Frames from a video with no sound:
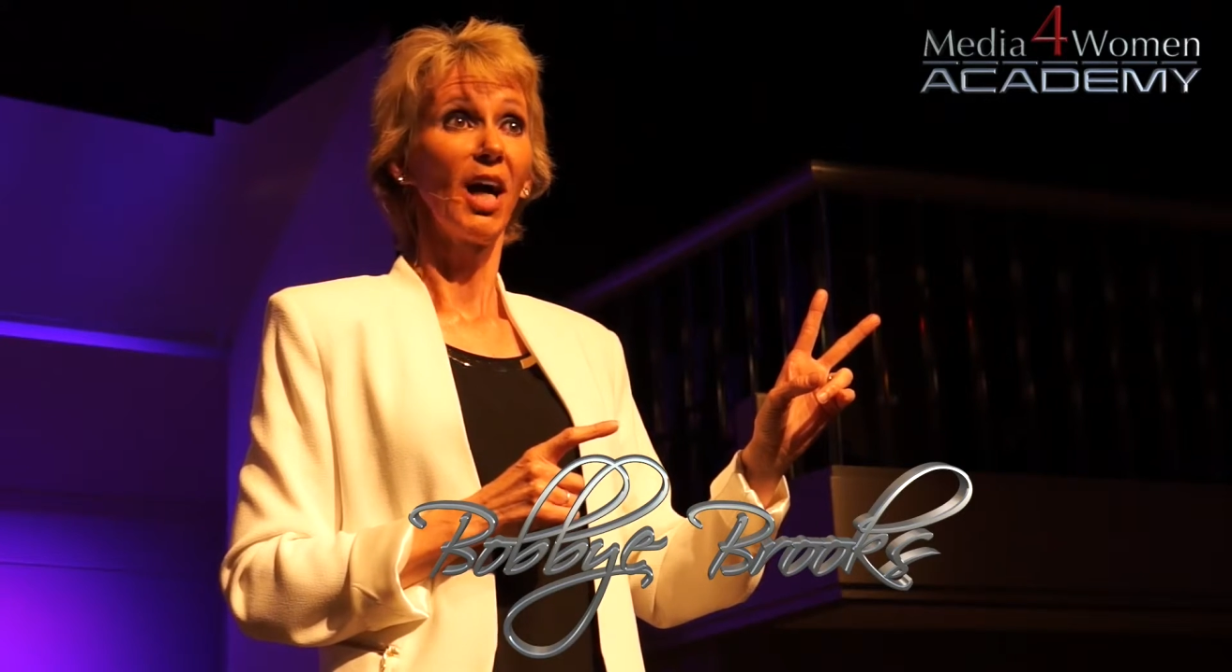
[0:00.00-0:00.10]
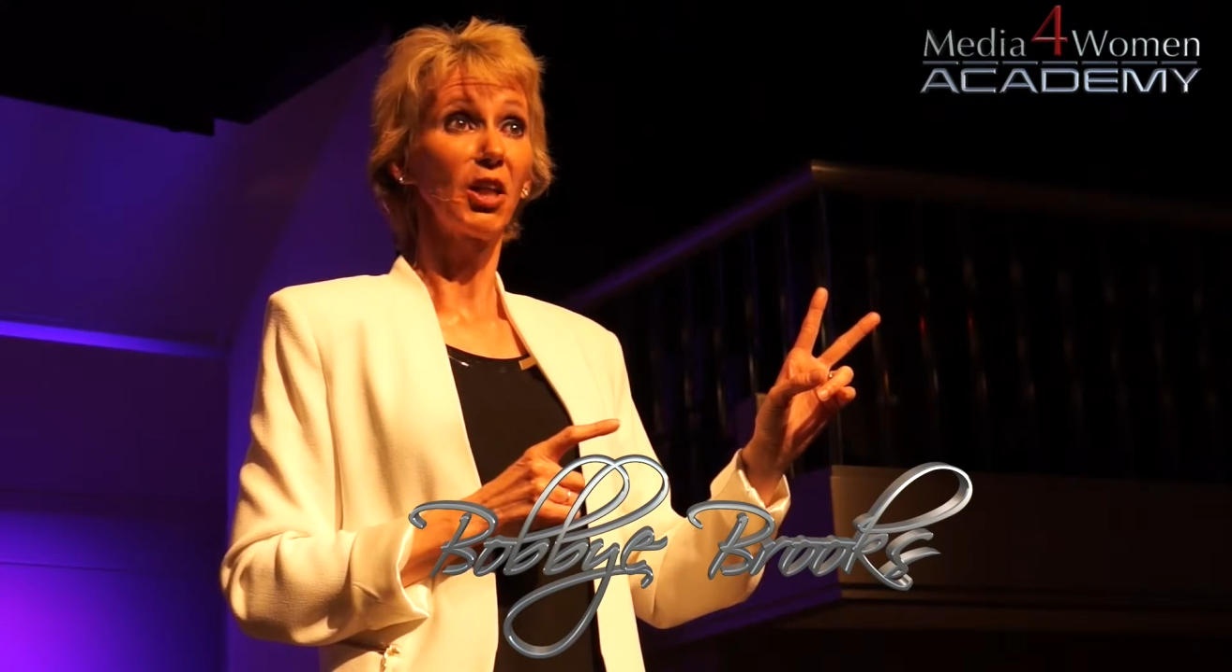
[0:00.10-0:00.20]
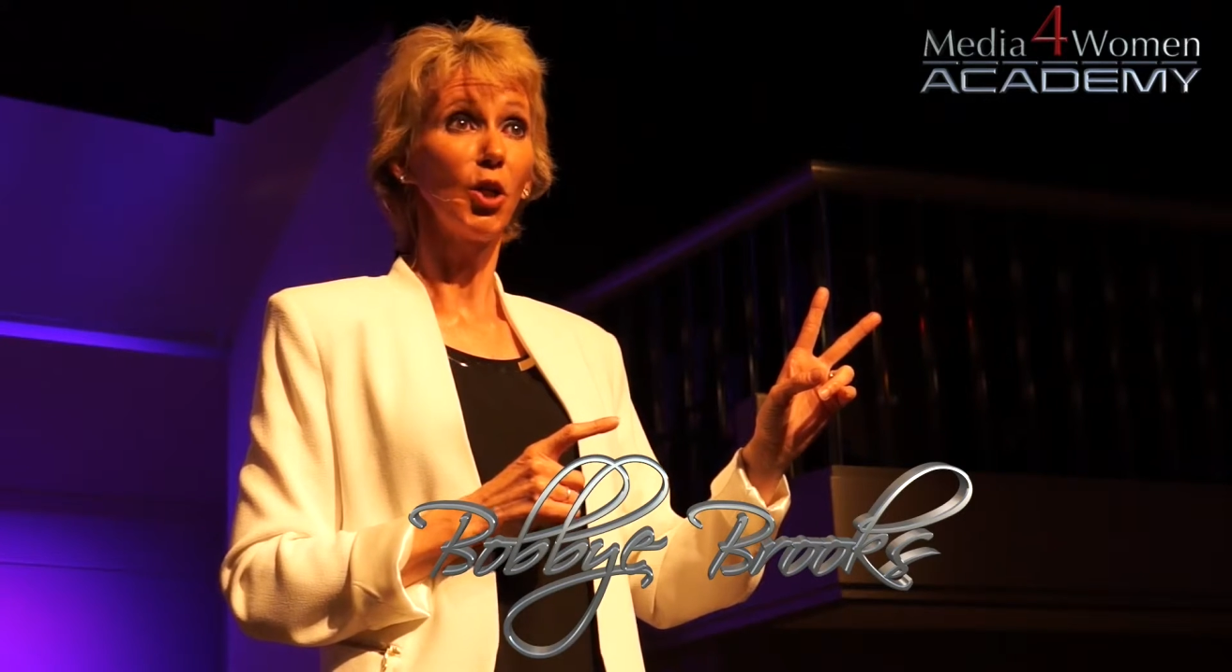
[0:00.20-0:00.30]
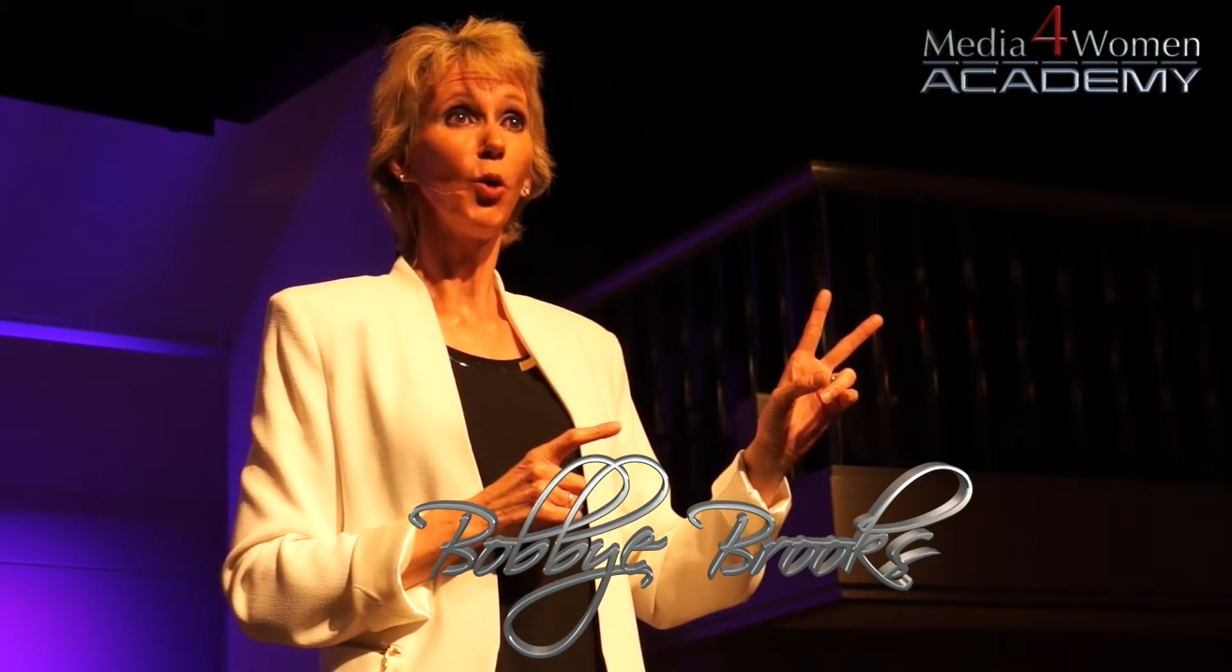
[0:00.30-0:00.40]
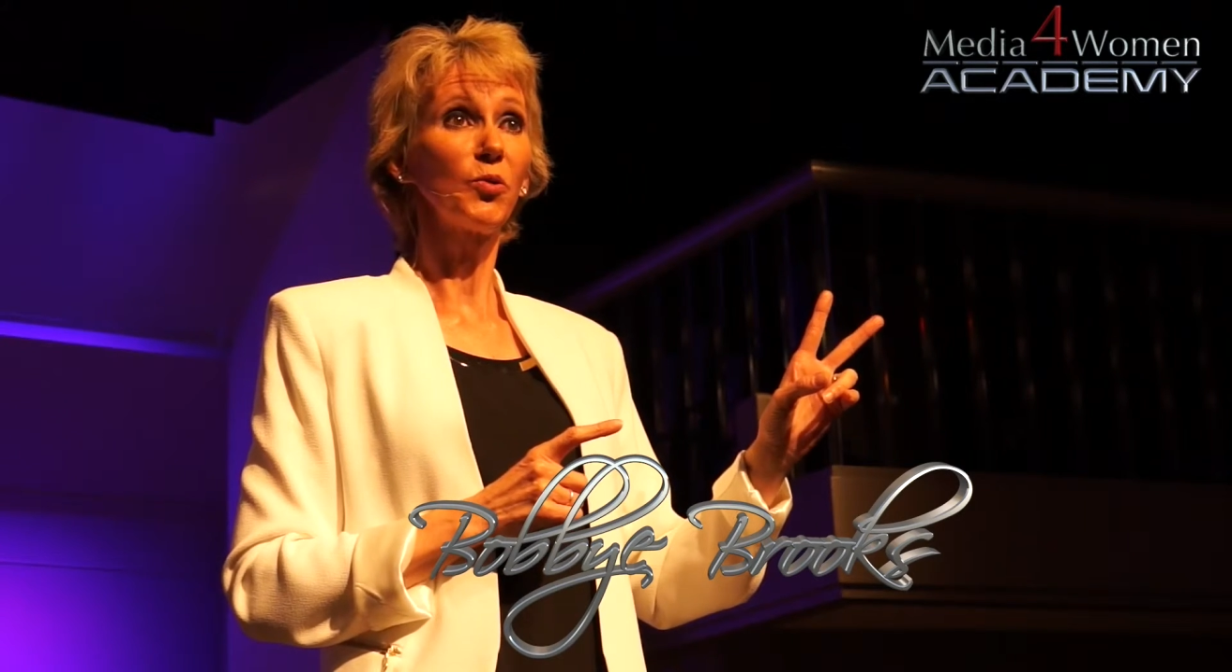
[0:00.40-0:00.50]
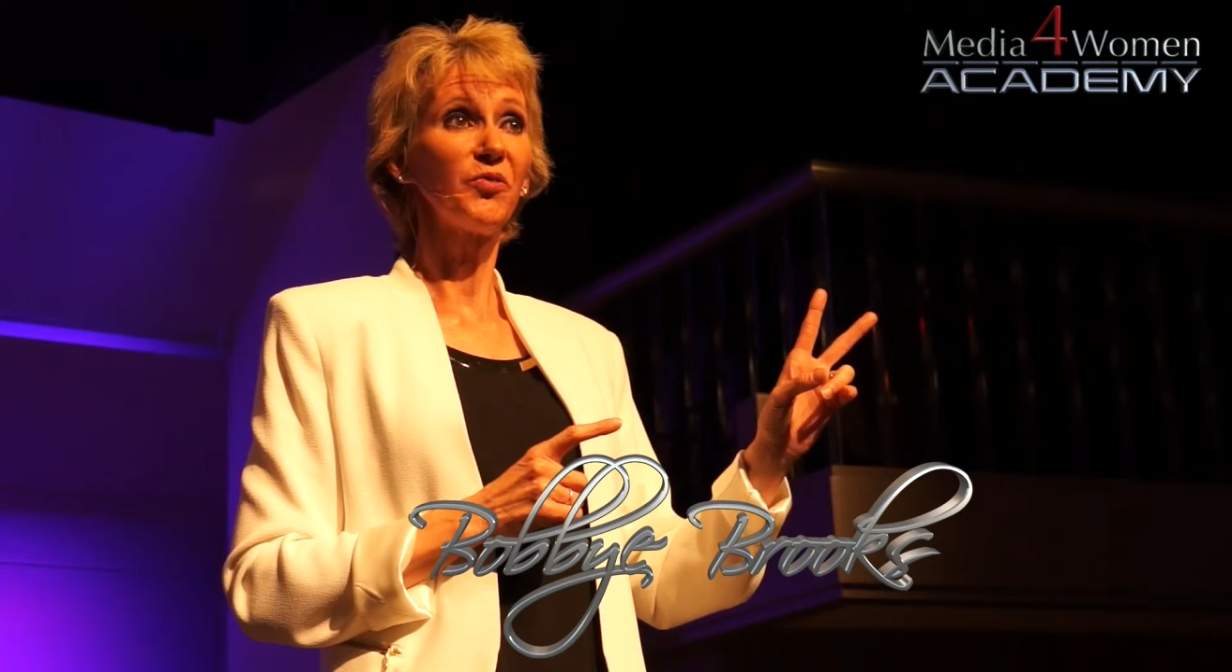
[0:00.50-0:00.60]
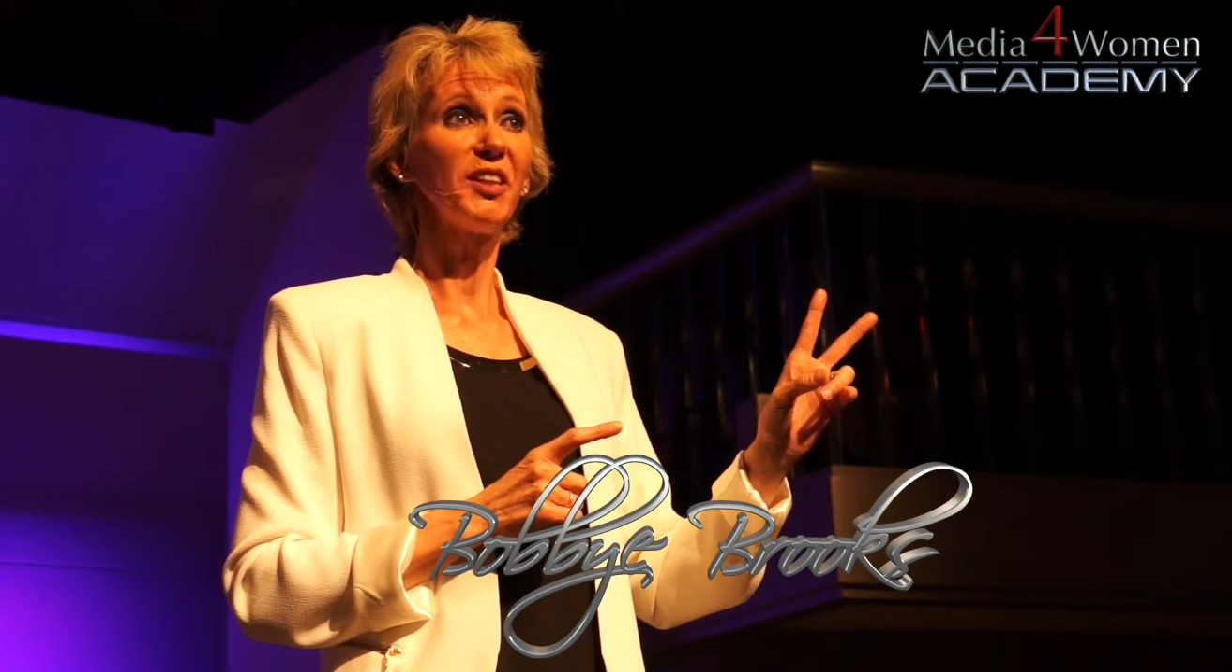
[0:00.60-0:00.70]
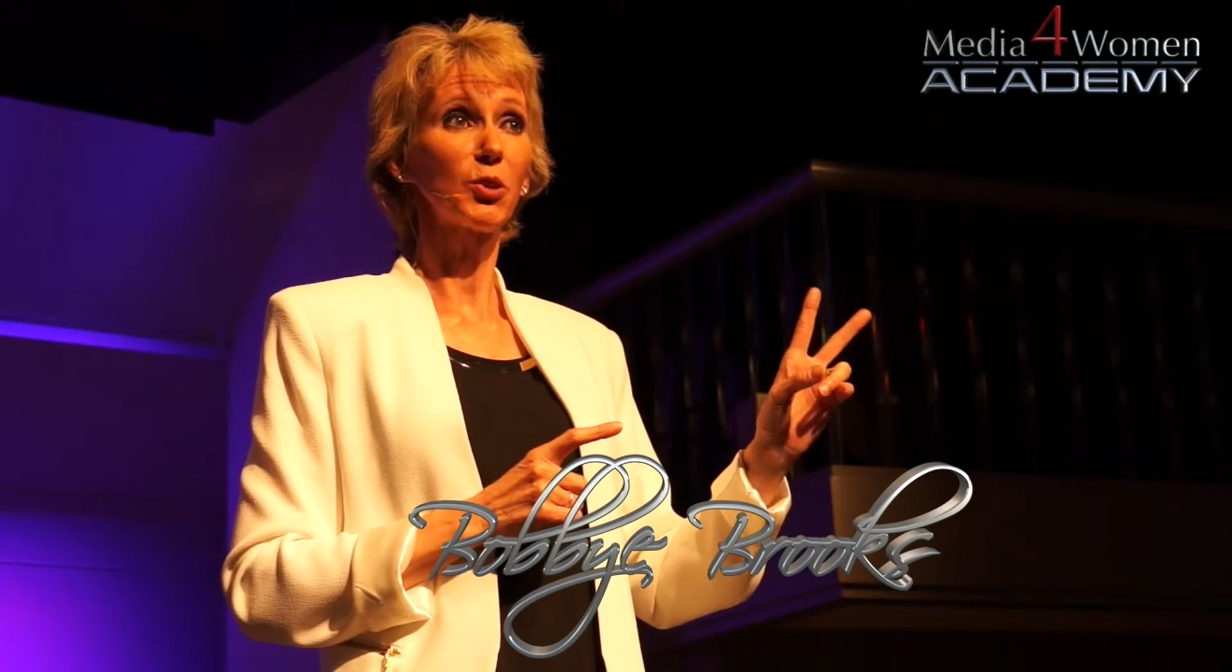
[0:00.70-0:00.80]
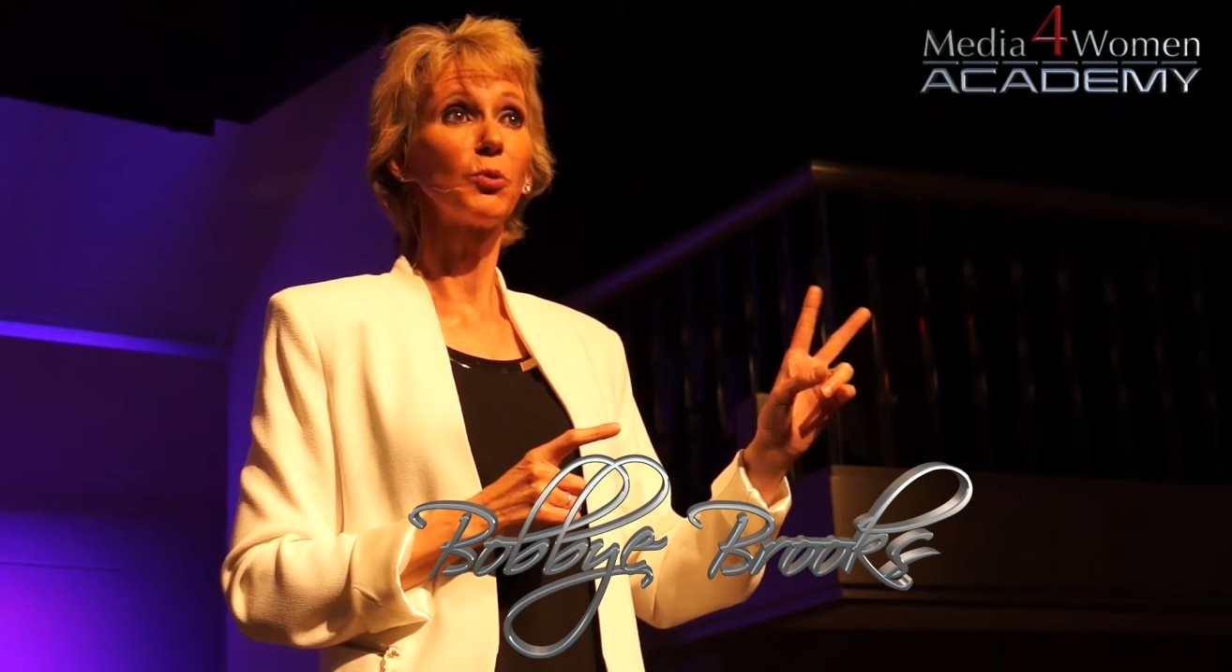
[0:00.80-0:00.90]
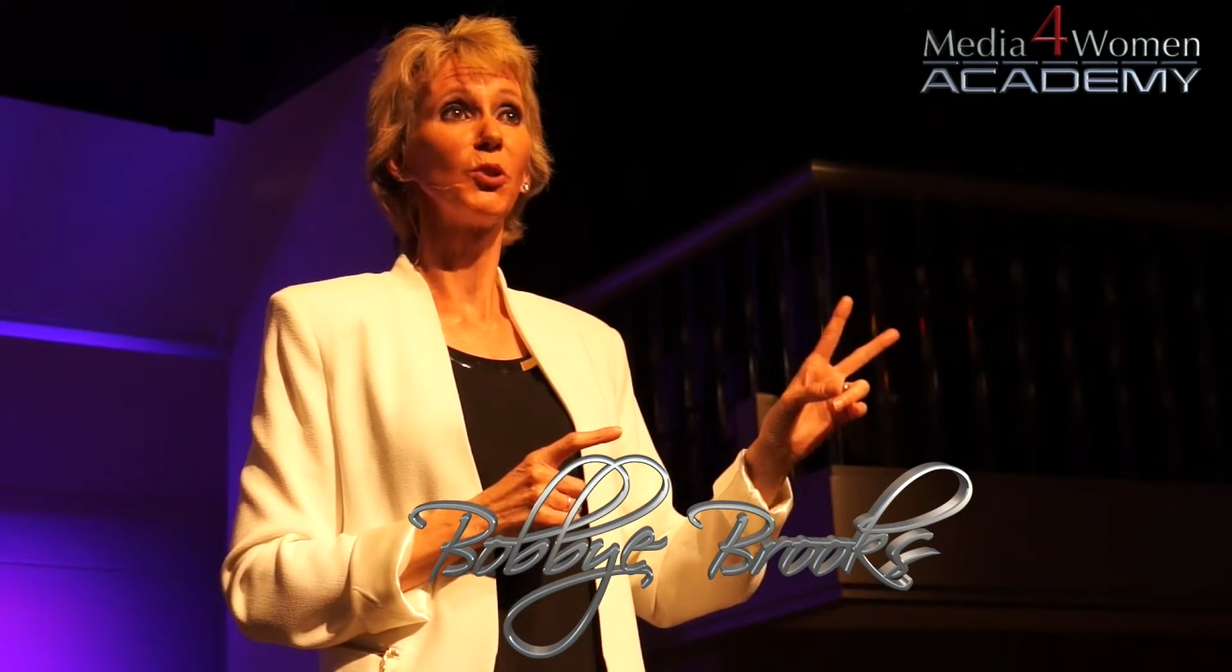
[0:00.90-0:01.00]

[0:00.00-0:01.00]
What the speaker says: A goldfish